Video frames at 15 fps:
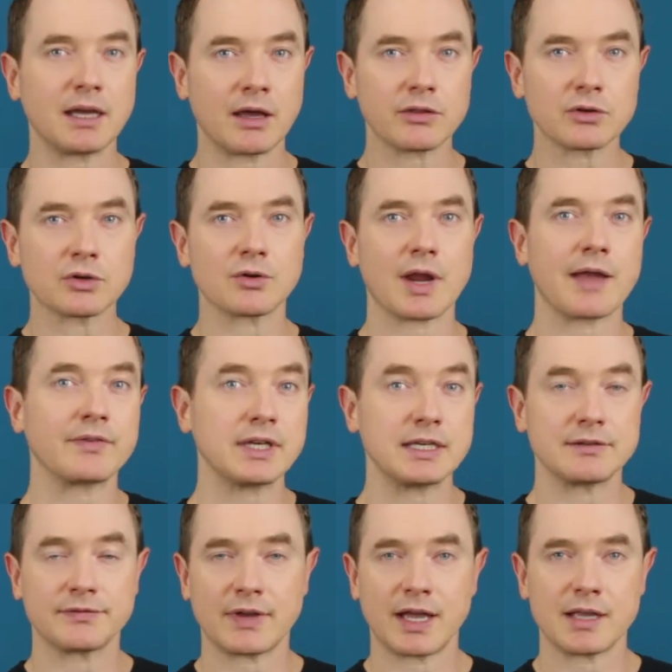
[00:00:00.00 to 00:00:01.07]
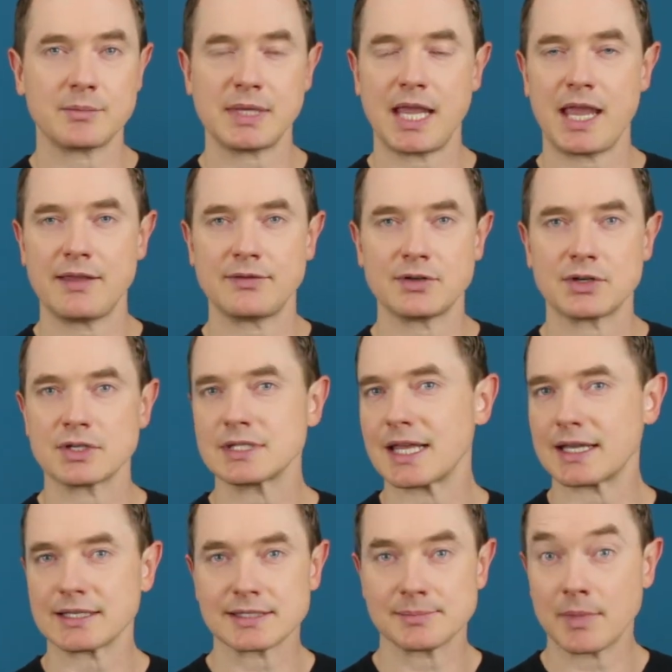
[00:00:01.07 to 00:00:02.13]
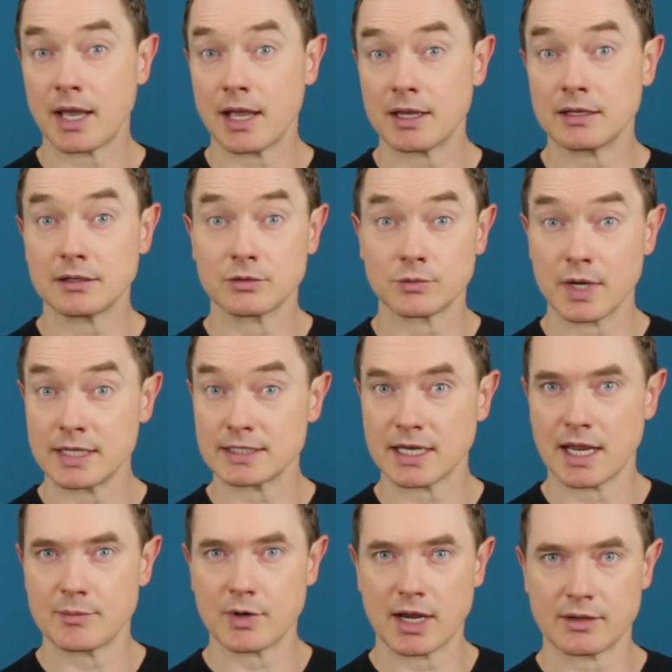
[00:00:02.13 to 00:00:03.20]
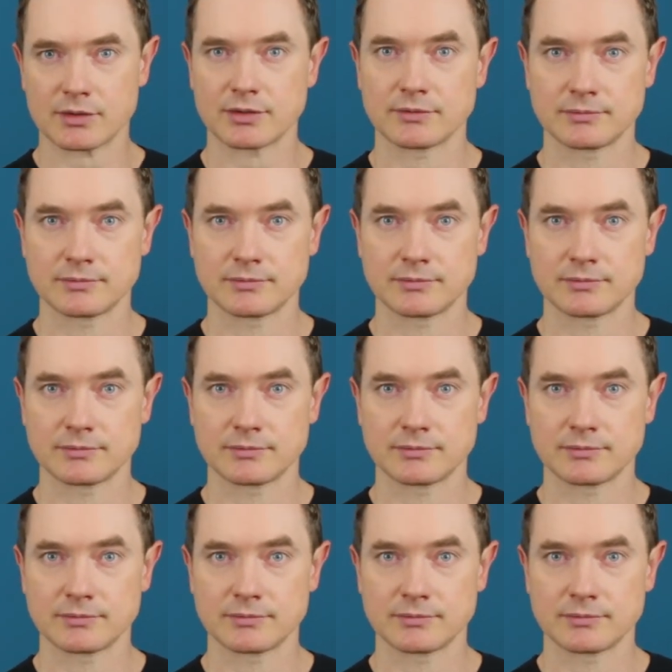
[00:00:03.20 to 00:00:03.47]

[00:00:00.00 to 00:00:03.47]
other gravity-defying behaviors like a smile or raised eyebrows.